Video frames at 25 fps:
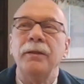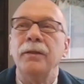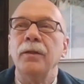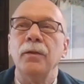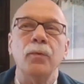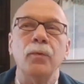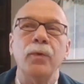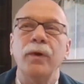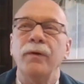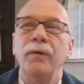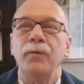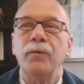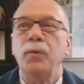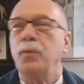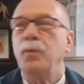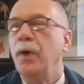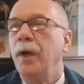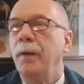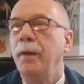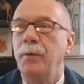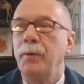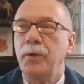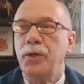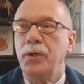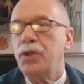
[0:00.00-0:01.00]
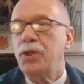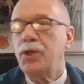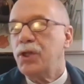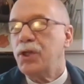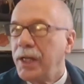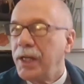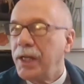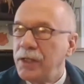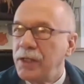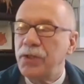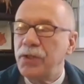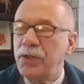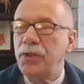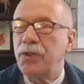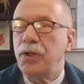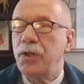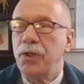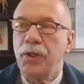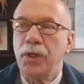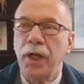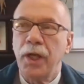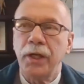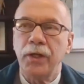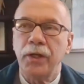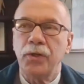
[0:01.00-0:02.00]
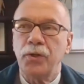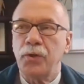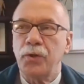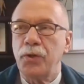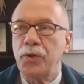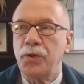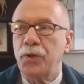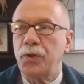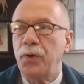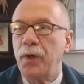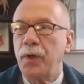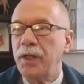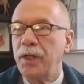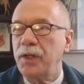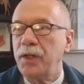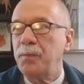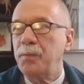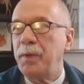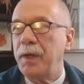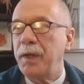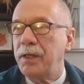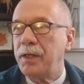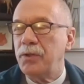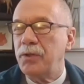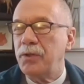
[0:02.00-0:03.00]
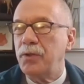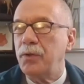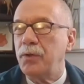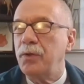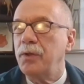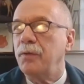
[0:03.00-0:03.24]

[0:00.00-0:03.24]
the Reverend Robert Chase, a United Church of Christ pastor,